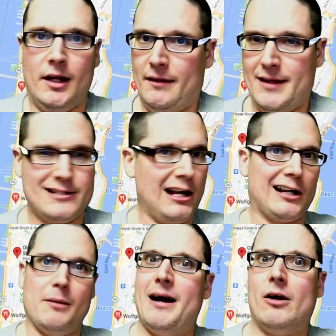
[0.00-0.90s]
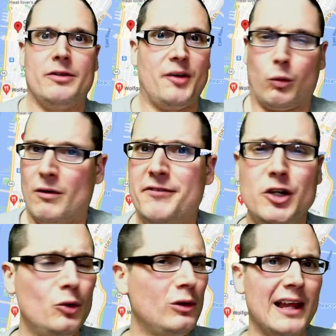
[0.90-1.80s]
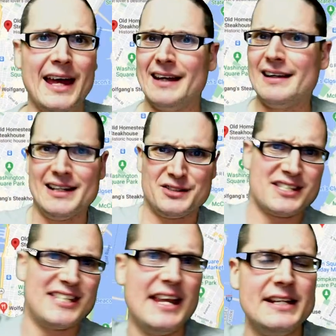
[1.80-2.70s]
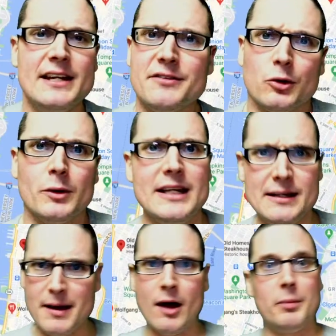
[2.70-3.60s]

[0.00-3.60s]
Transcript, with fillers: They talk about the review link and sending it through email,